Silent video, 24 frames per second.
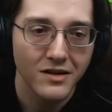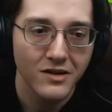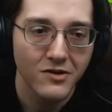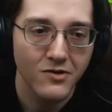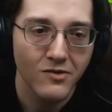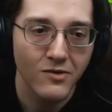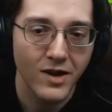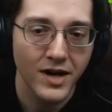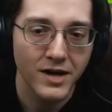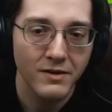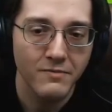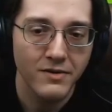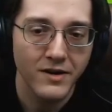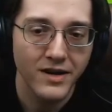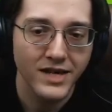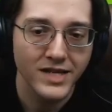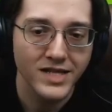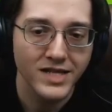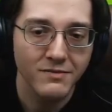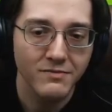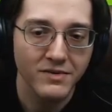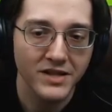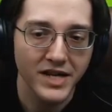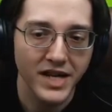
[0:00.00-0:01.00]
quite
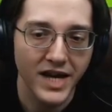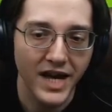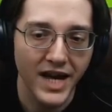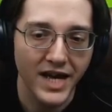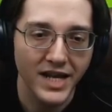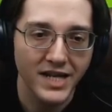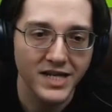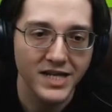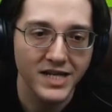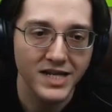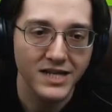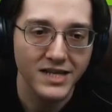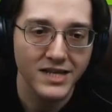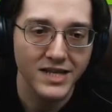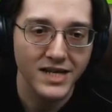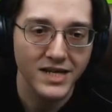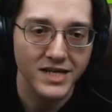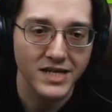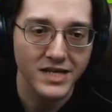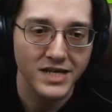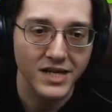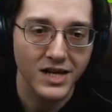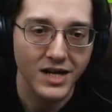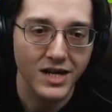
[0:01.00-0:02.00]
possibly end
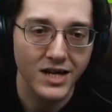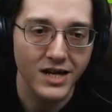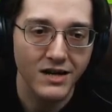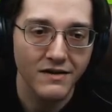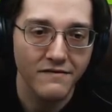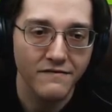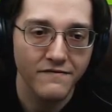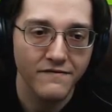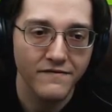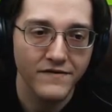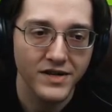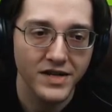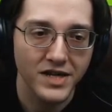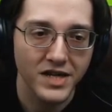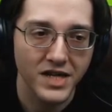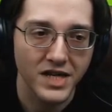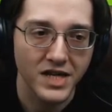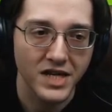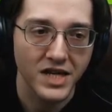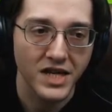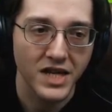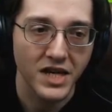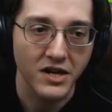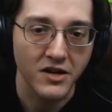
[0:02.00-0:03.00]
this off
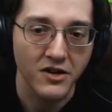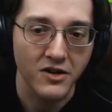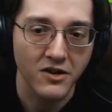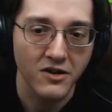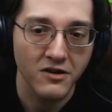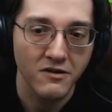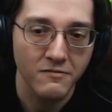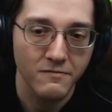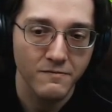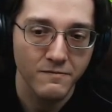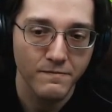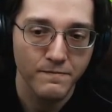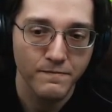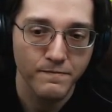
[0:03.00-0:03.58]
here.